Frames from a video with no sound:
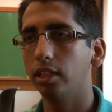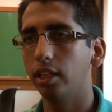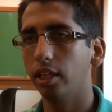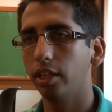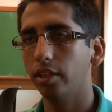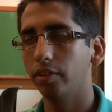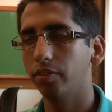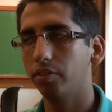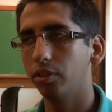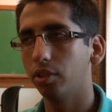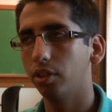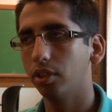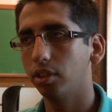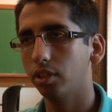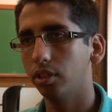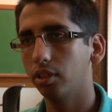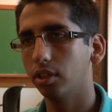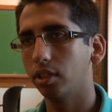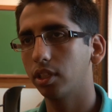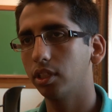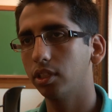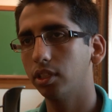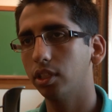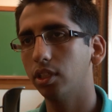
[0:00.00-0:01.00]
if you're
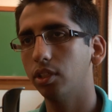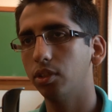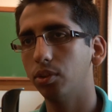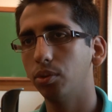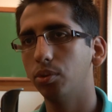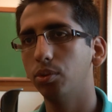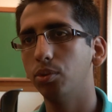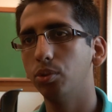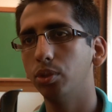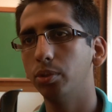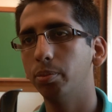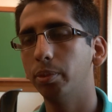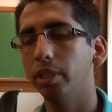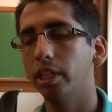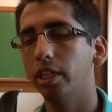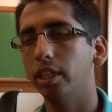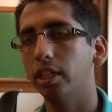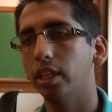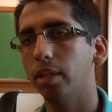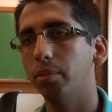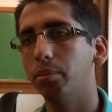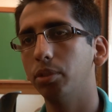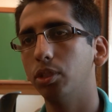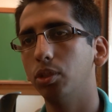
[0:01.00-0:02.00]
considered Urdu speaking,
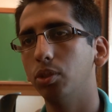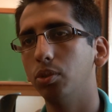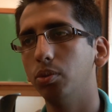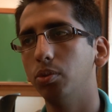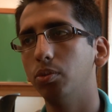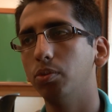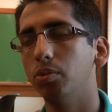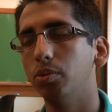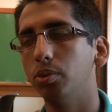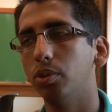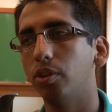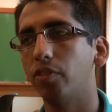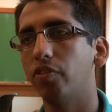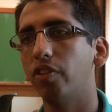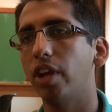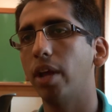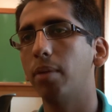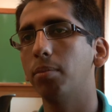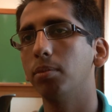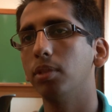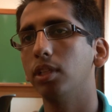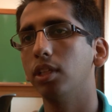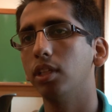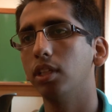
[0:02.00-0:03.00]
that means your
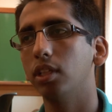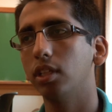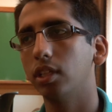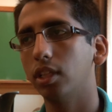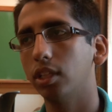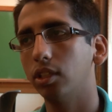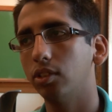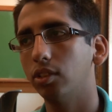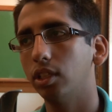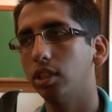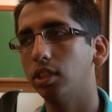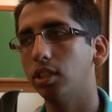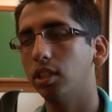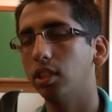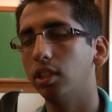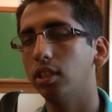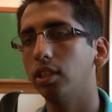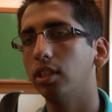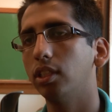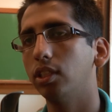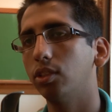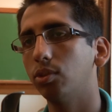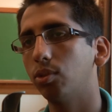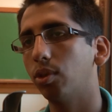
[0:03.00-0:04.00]
family can trace their
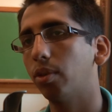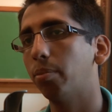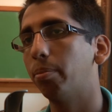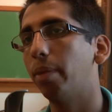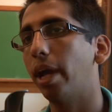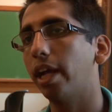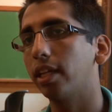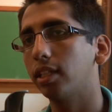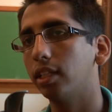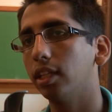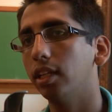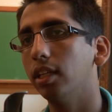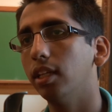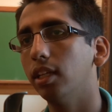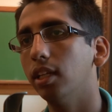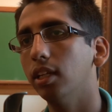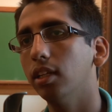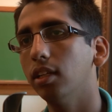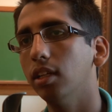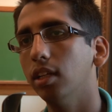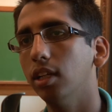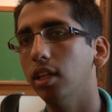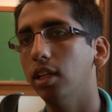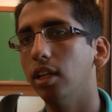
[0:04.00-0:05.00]
lineage sort of back to
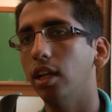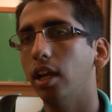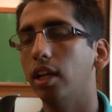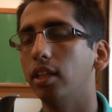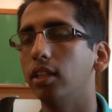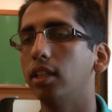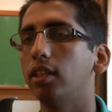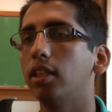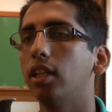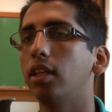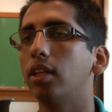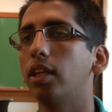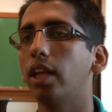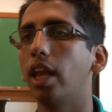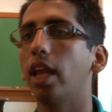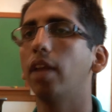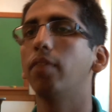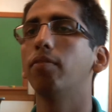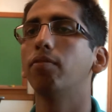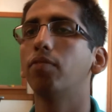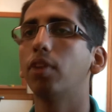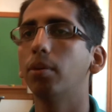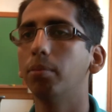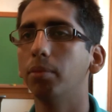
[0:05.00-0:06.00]
India, and that they
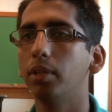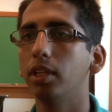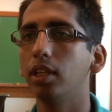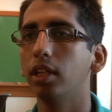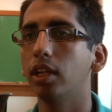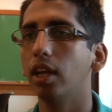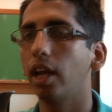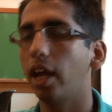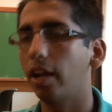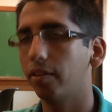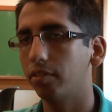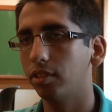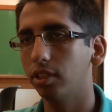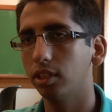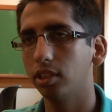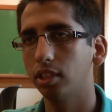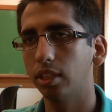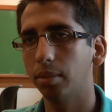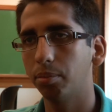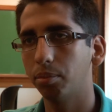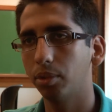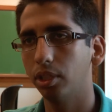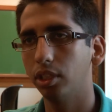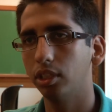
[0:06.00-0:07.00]
came from India after the
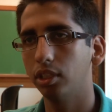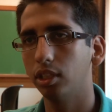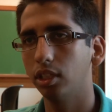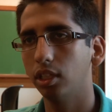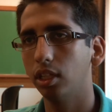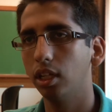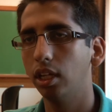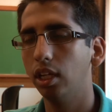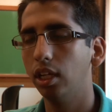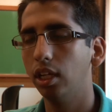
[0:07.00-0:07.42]
separation.